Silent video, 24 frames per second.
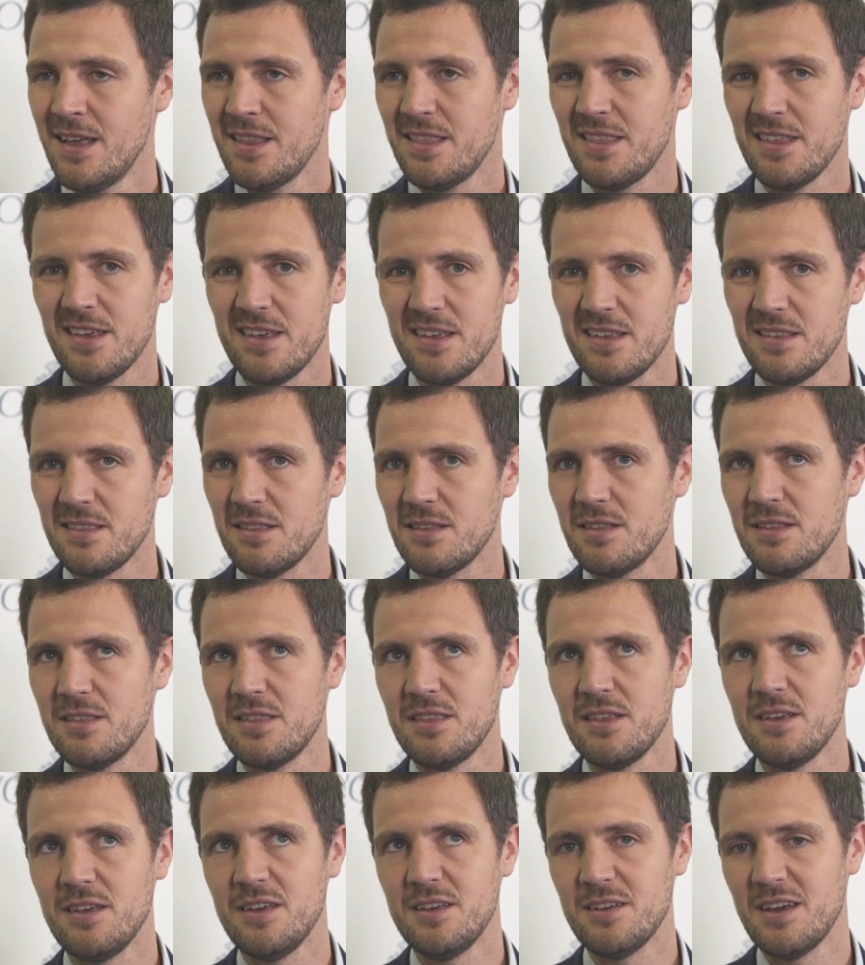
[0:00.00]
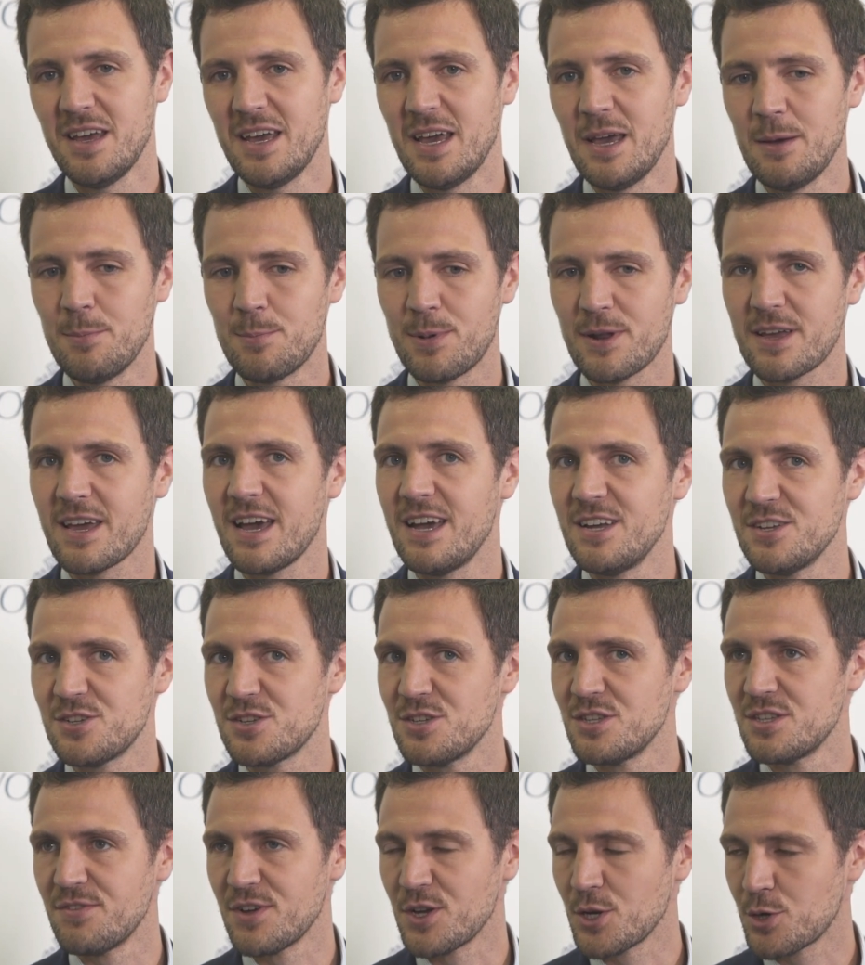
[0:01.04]
The
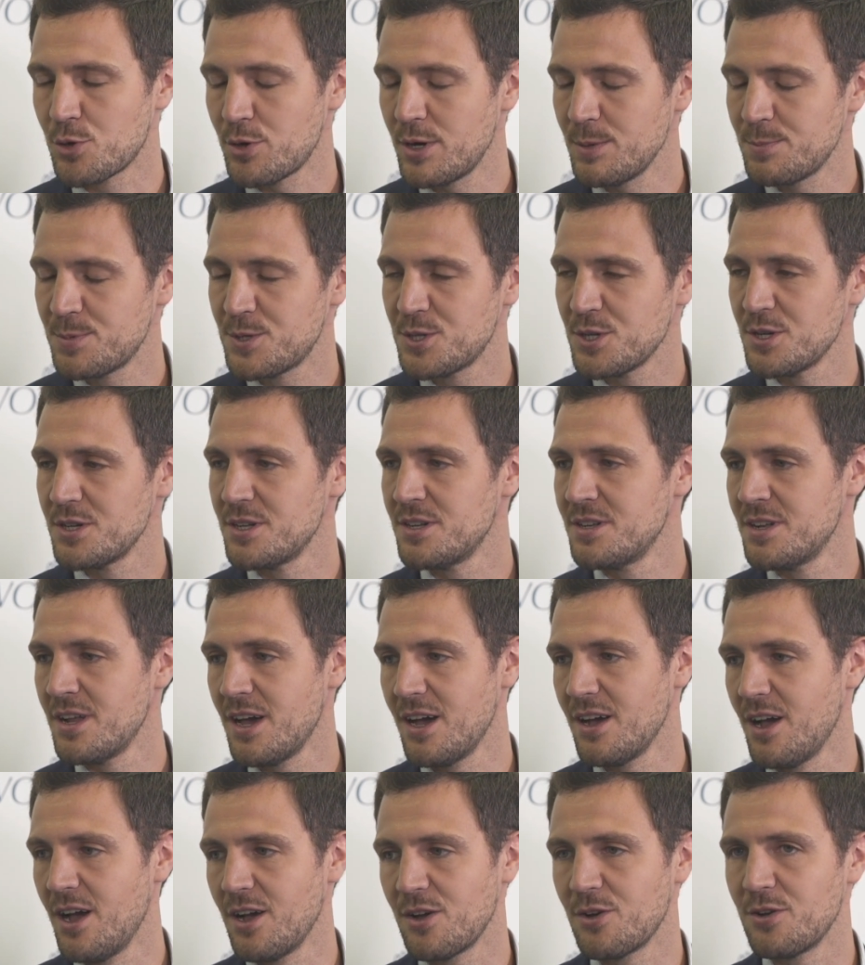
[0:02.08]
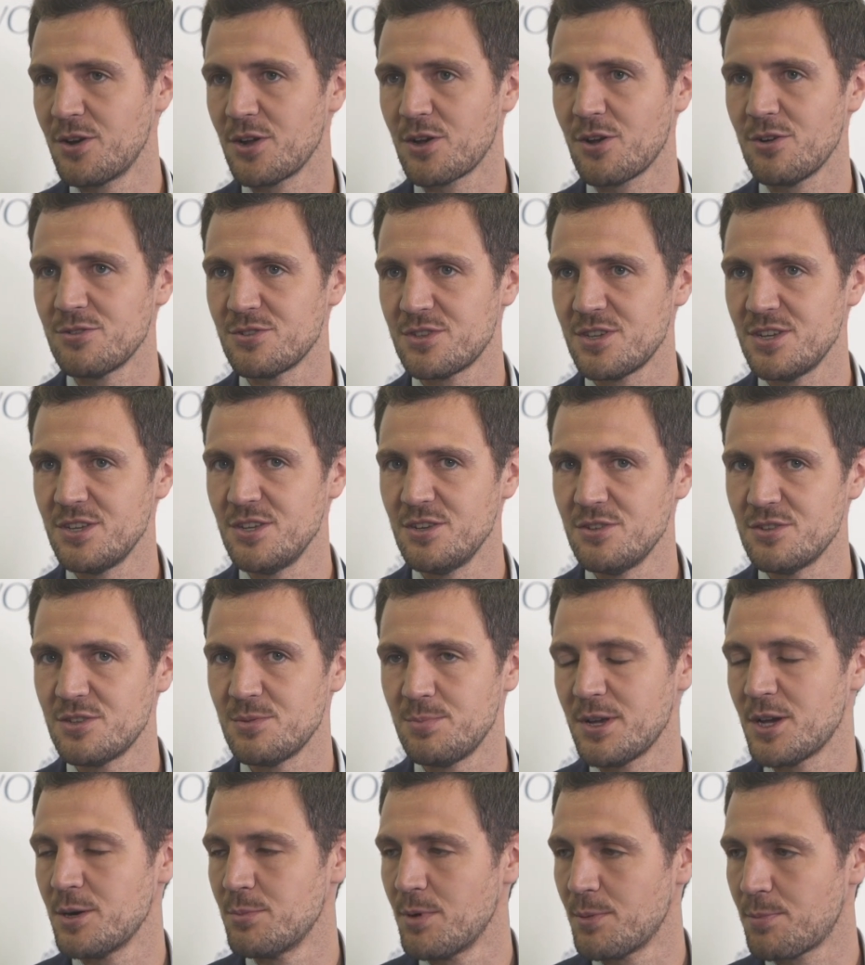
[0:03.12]
implications of encryption are going to continue to
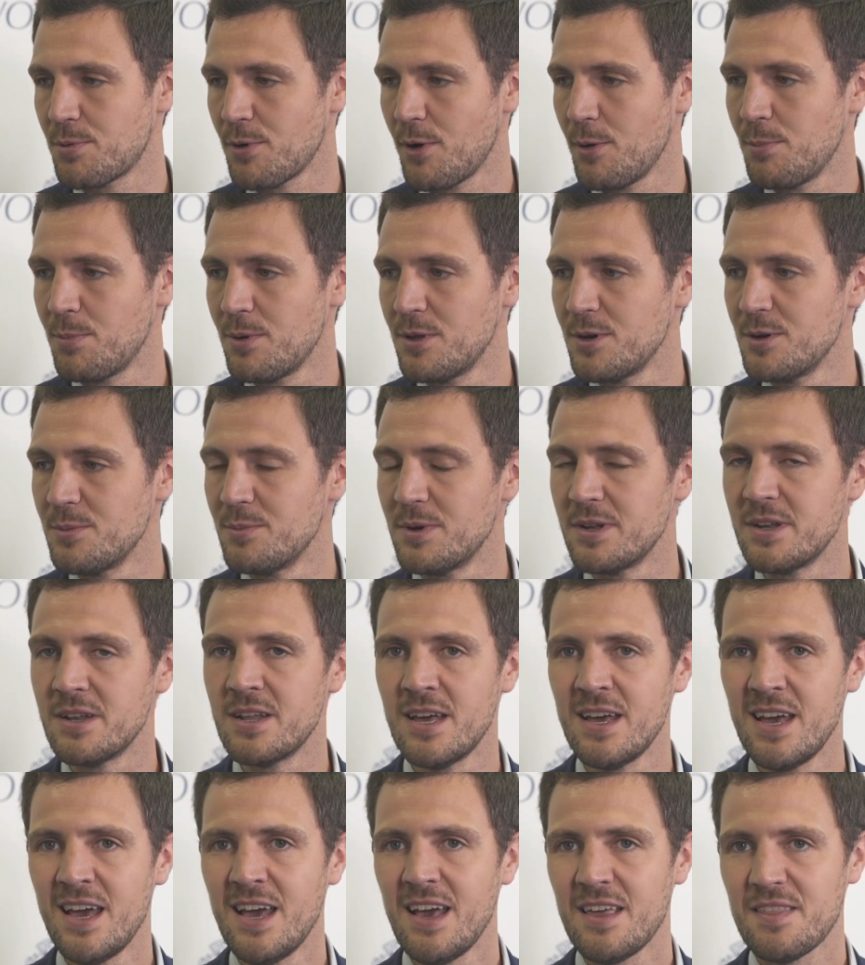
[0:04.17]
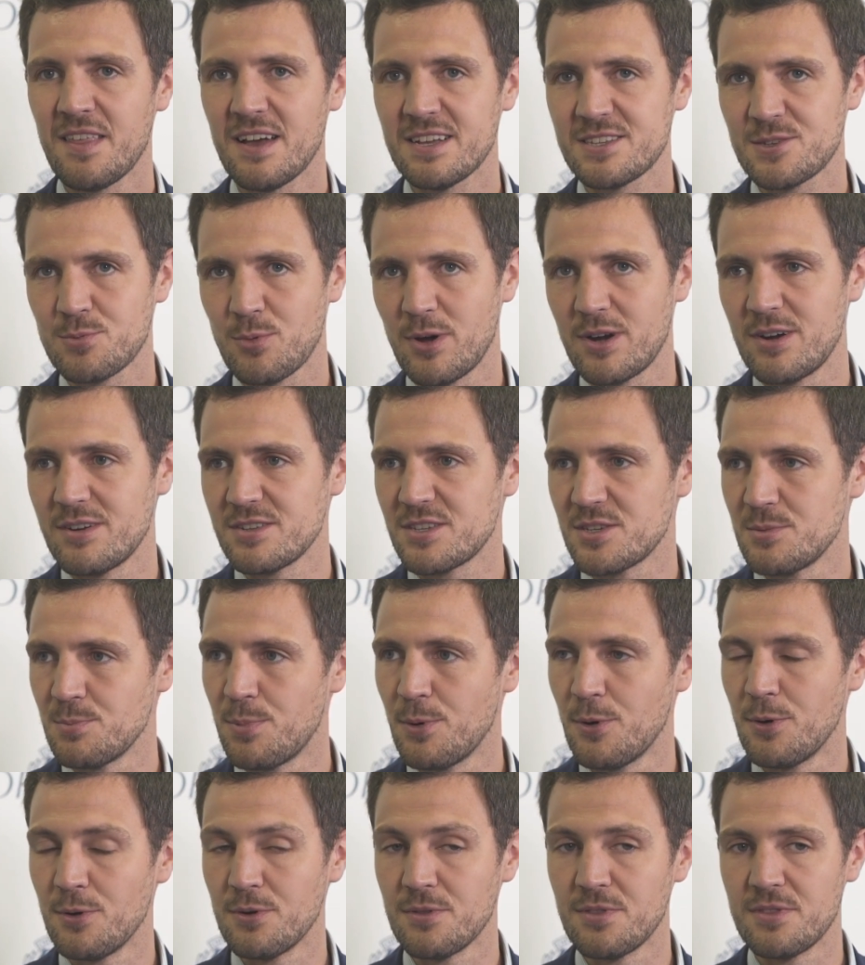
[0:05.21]
become a problem, and that's where it's
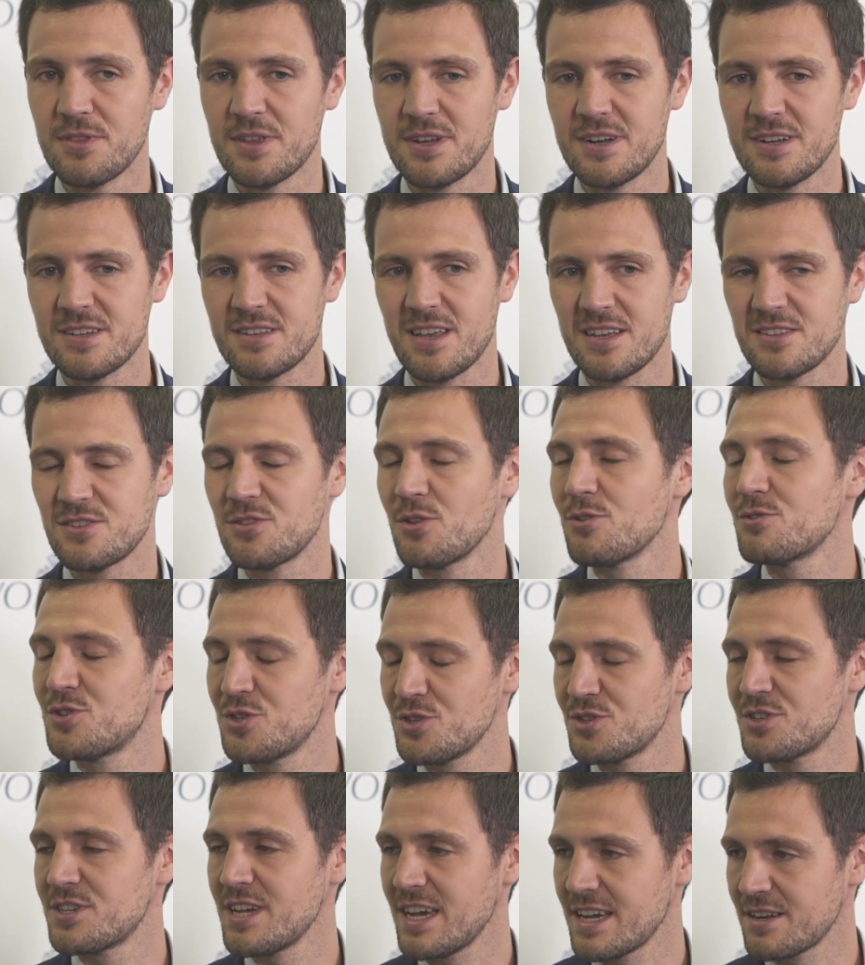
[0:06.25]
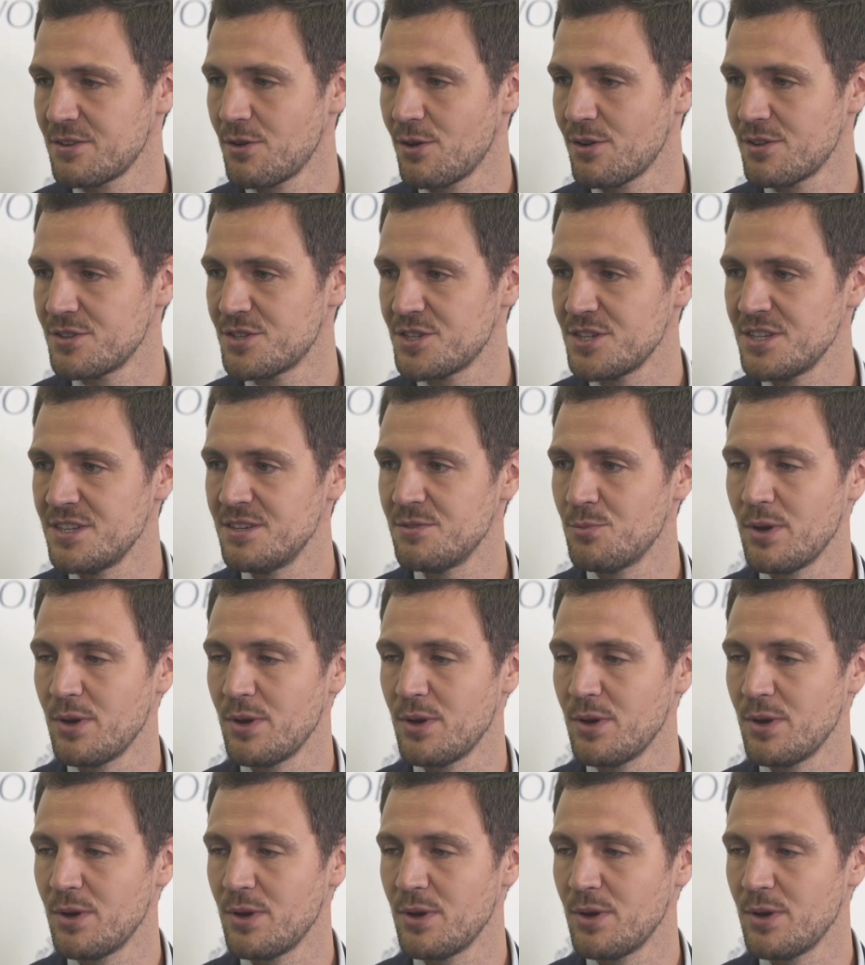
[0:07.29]
important that it's not just technology.